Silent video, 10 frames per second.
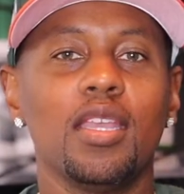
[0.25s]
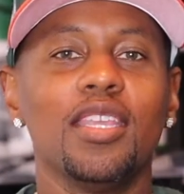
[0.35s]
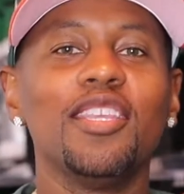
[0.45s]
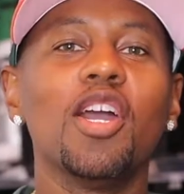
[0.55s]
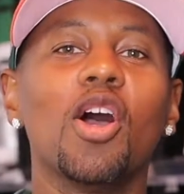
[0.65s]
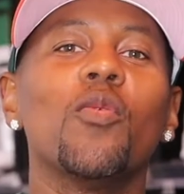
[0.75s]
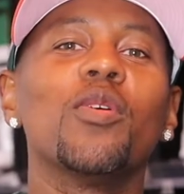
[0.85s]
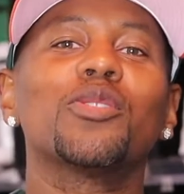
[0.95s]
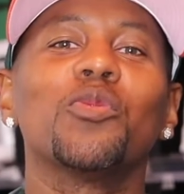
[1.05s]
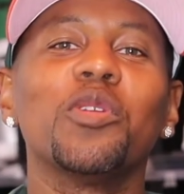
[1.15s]
Yo,
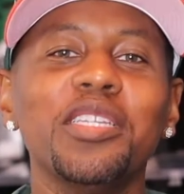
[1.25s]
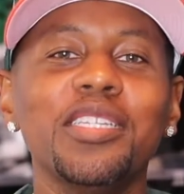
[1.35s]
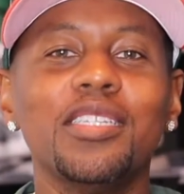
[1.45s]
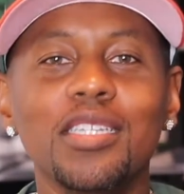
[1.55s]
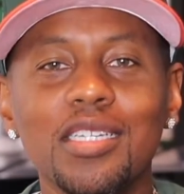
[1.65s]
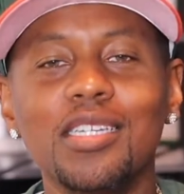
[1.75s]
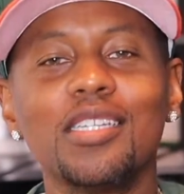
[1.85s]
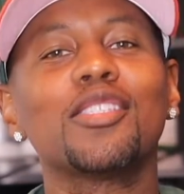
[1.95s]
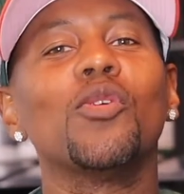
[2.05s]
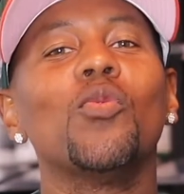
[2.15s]
what's really good?
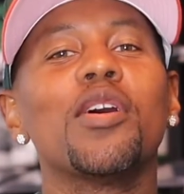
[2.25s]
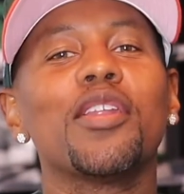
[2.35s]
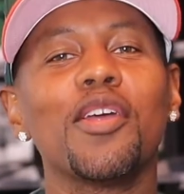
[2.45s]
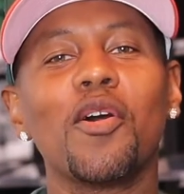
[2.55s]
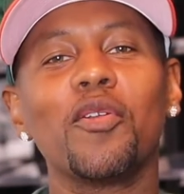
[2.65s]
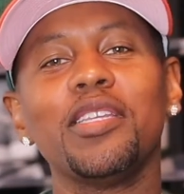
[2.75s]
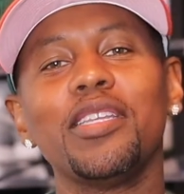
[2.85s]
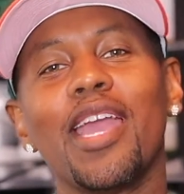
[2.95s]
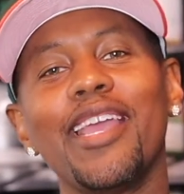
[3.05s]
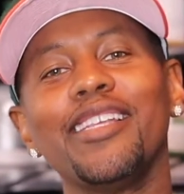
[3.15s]
It's the one and
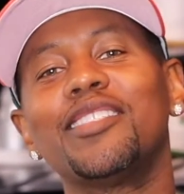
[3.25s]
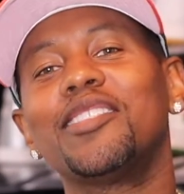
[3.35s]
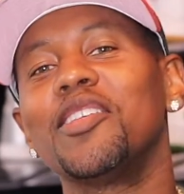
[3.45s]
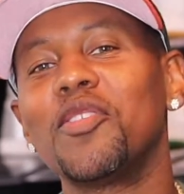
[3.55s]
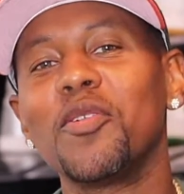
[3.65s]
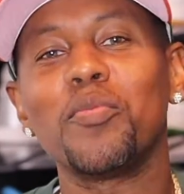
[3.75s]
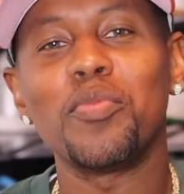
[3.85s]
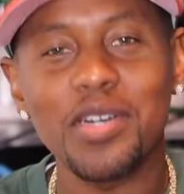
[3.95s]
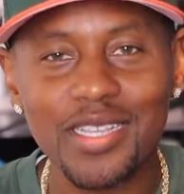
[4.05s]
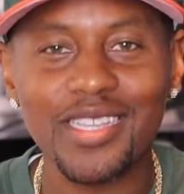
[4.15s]
only Ace to the
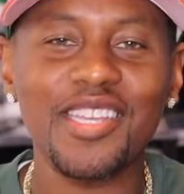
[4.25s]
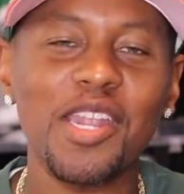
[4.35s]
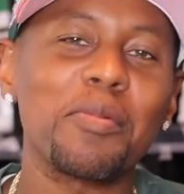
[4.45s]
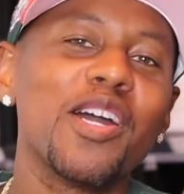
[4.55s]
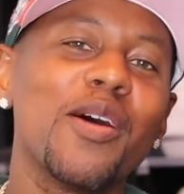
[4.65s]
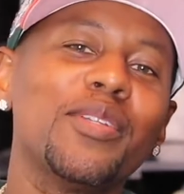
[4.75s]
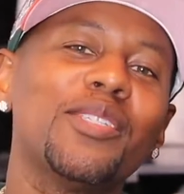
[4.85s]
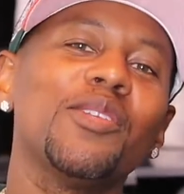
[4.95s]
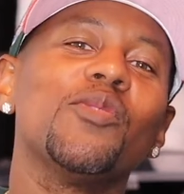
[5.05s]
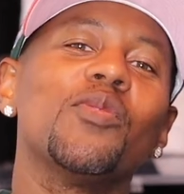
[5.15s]
Boogie, and I'm coming
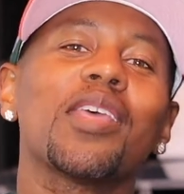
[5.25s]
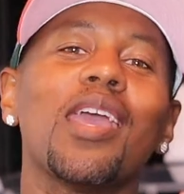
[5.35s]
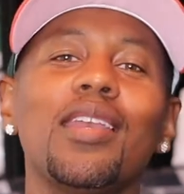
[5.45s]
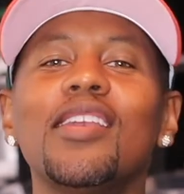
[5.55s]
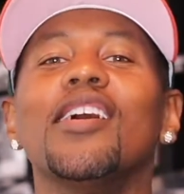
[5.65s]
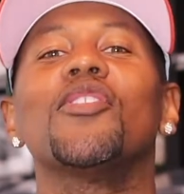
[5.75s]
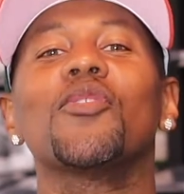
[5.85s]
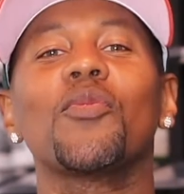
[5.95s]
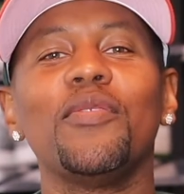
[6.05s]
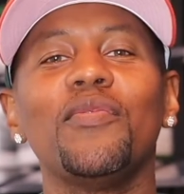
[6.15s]
to you with
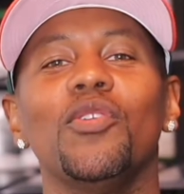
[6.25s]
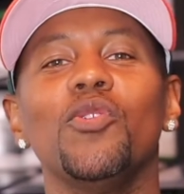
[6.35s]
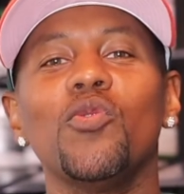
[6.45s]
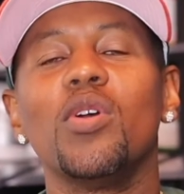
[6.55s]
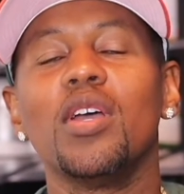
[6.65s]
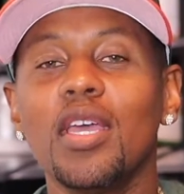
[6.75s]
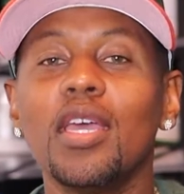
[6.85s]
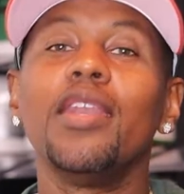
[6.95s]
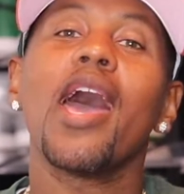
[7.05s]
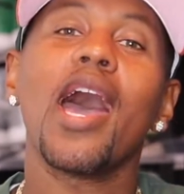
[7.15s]
another review.
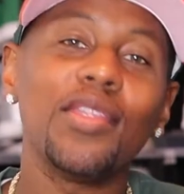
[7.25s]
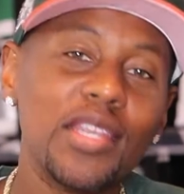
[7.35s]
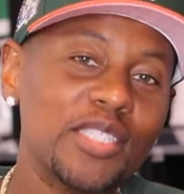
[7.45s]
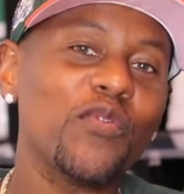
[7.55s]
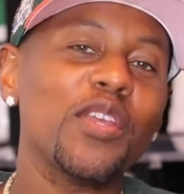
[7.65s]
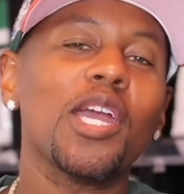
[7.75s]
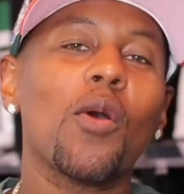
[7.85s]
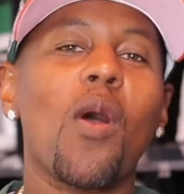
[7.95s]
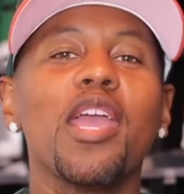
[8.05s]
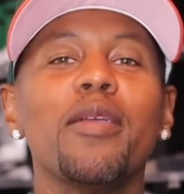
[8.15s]
Now, in this
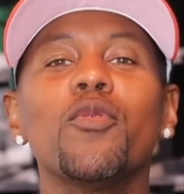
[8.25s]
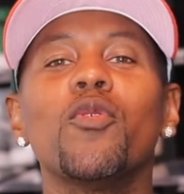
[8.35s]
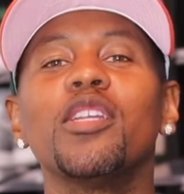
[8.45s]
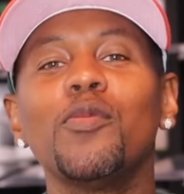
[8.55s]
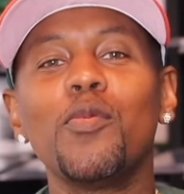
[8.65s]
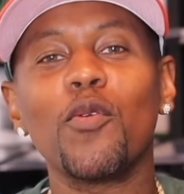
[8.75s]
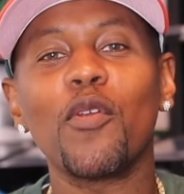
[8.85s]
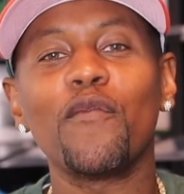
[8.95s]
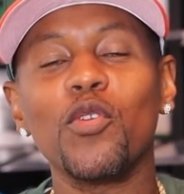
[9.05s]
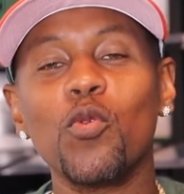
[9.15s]
video, I am going to be
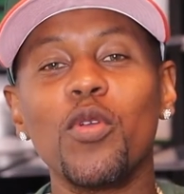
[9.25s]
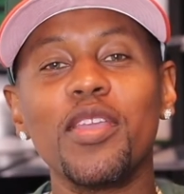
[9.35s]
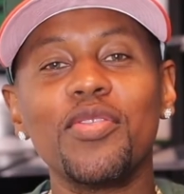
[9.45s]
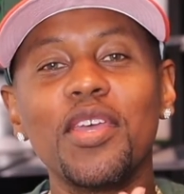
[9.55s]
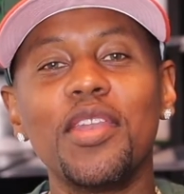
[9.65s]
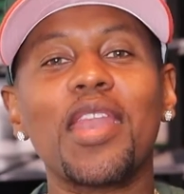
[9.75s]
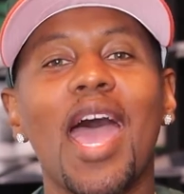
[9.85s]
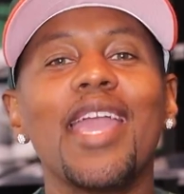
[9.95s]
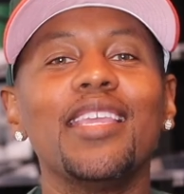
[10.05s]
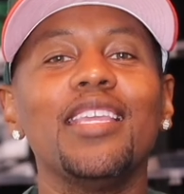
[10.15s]
reviewing the
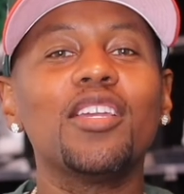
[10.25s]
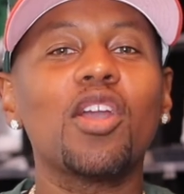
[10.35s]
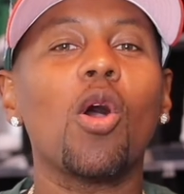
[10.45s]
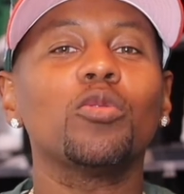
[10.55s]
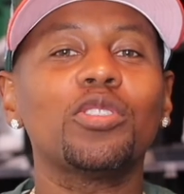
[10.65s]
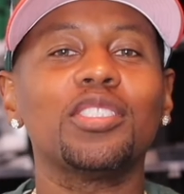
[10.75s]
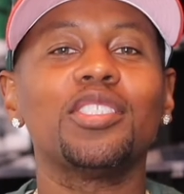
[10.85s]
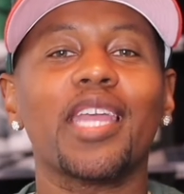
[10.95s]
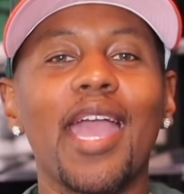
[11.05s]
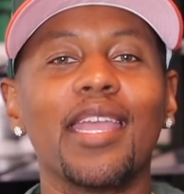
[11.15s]
Nike Coach's
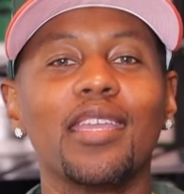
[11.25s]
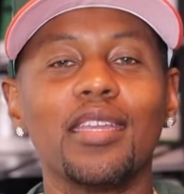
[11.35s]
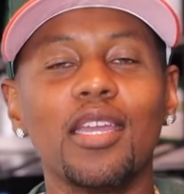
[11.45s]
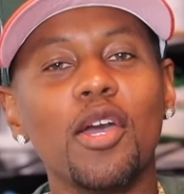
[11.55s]
jacket.